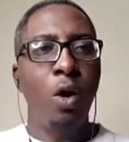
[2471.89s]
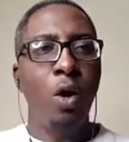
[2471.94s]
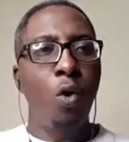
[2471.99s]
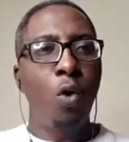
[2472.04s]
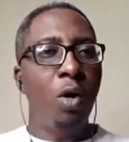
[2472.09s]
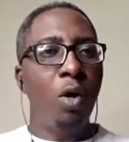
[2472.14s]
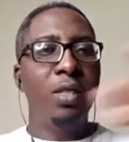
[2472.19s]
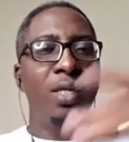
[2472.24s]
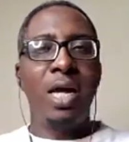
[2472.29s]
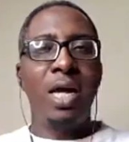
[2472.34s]
thing
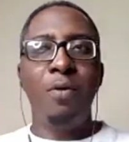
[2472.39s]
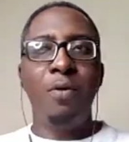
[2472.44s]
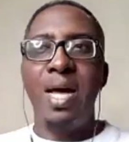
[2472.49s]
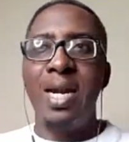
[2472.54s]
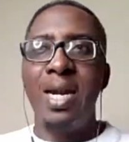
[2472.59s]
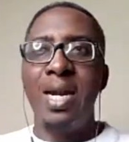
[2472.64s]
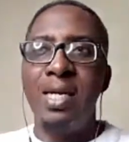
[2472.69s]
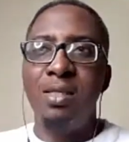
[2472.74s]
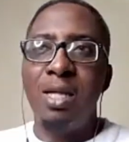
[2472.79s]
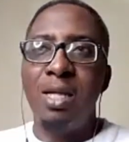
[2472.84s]
I realized
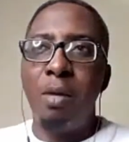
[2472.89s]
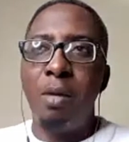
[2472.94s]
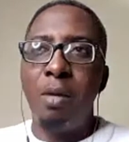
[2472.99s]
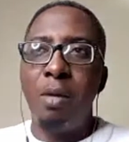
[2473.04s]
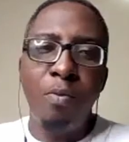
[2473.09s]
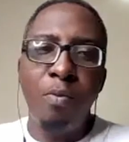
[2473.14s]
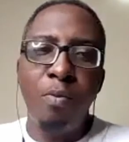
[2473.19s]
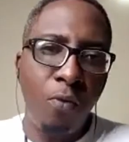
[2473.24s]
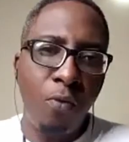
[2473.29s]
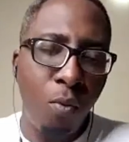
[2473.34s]
that people
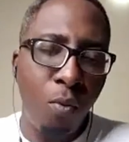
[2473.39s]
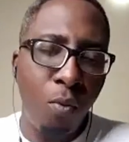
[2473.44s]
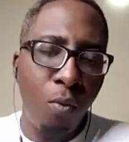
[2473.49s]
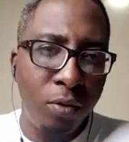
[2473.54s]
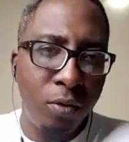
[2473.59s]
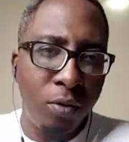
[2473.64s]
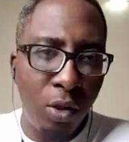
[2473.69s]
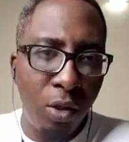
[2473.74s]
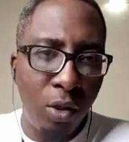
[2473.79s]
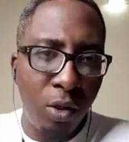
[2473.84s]
from wealthy
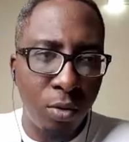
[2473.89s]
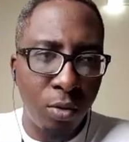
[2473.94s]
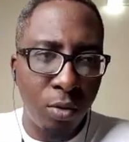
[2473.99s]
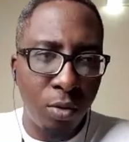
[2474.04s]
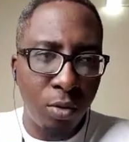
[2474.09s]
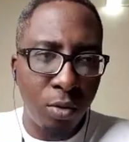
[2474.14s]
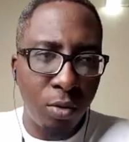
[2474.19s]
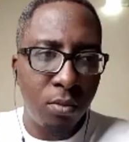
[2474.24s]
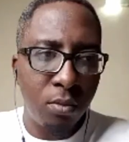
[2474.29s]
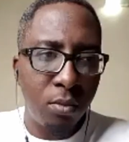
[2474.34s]
homes
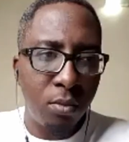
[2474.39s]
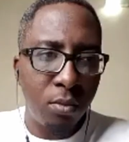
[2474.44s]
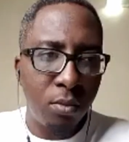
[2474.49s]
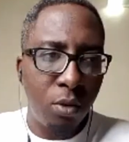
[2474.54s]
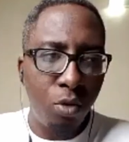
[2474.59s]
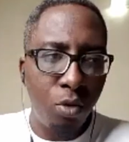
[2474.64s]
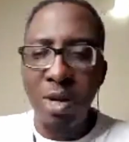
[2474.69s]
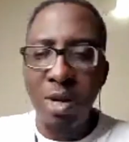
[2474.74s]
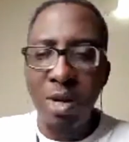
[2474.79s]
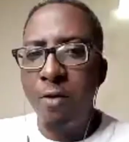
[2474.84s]

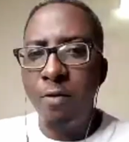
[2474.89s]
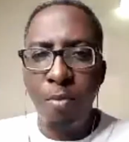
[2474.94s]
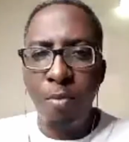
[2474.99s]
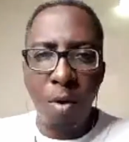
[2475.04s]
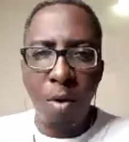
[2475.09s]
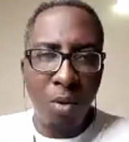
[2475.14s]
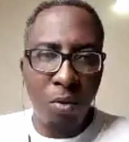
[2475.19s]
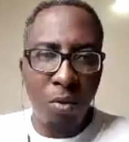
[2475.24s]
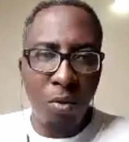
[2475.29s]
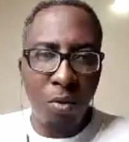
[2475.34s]
don't have a
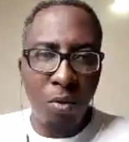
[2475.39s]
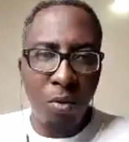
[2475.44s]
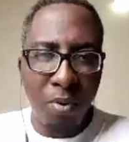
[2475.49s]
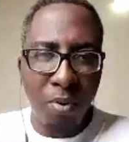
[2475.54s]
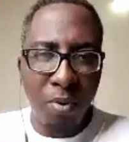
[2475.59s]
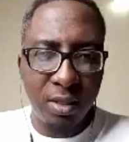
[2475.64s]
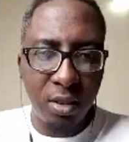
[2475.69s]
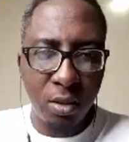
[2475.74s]
problem with pricing.